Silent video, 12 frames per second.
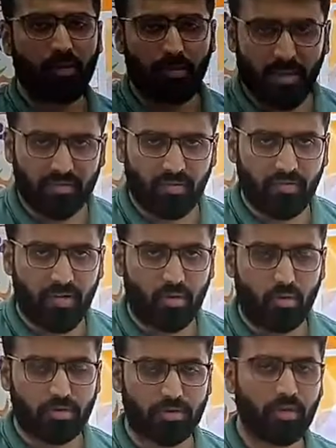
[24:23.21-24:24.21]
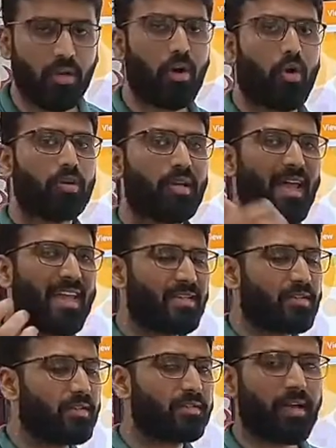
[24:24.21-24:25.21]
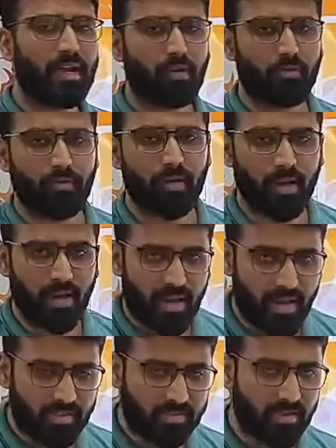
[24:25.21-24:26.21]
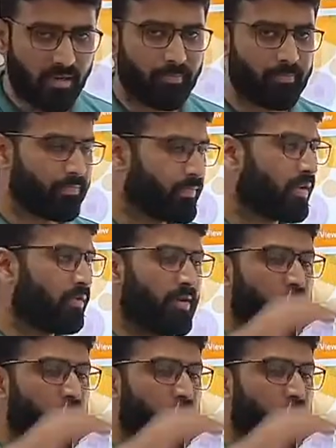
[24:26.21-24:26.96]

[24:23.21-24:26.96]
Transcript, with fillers: Pacific Ocean on the eastern side of Asia. When